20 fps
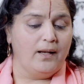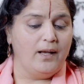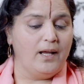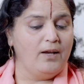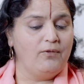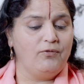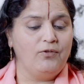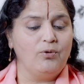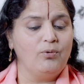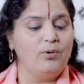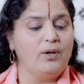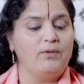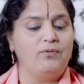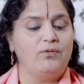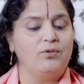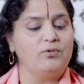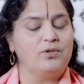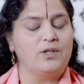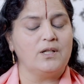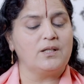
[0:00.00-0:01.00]
if
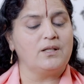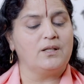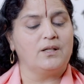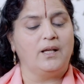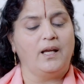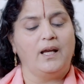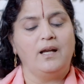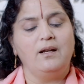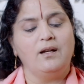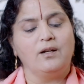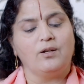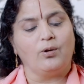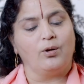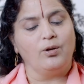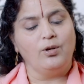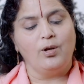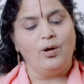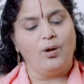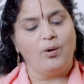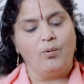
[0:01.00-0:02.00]
you just read it
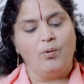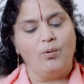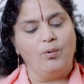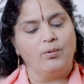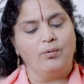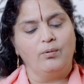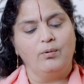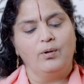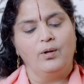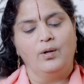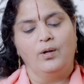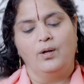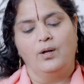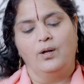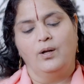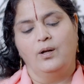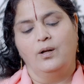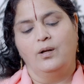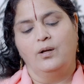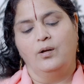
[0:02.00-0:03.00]
on your own,
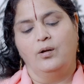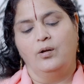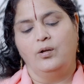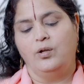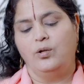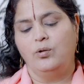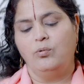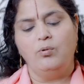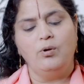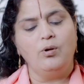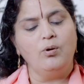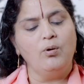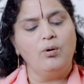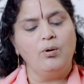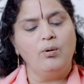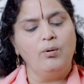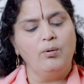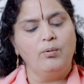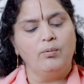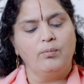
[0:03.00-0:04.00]
you will
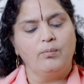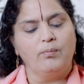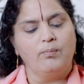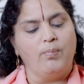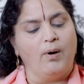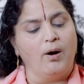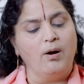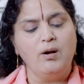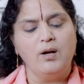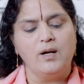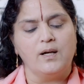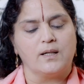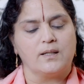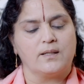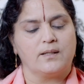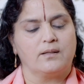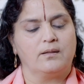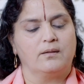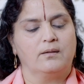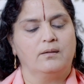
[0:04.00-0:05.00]
go
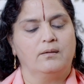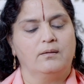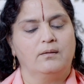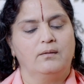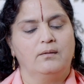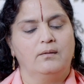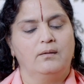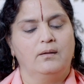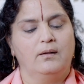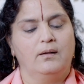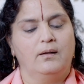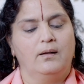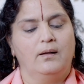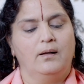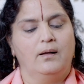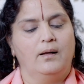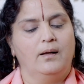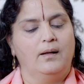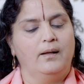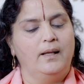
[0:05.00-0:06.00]
bonkers.
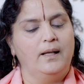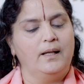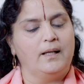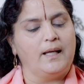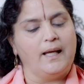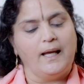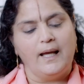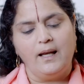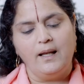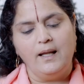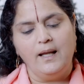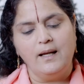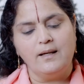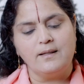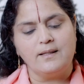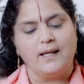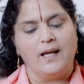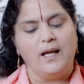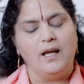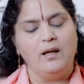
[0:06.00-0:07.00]
That here they are
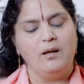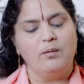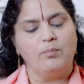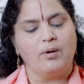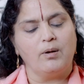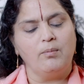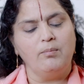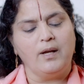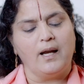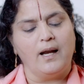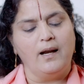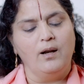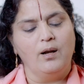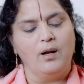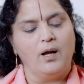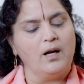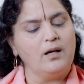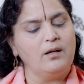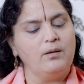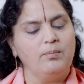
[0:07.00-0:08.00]
saying Brahm
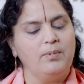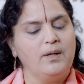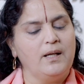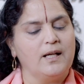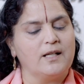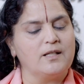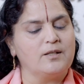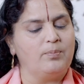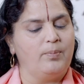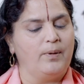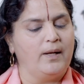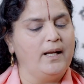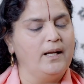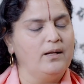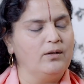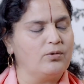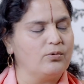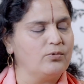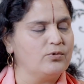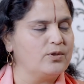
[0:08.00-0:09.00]
cannot be
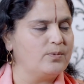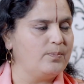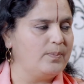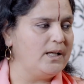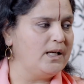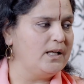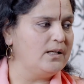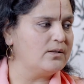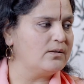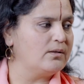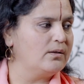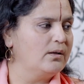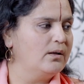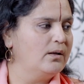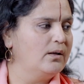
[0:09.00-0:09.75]
explained through speech.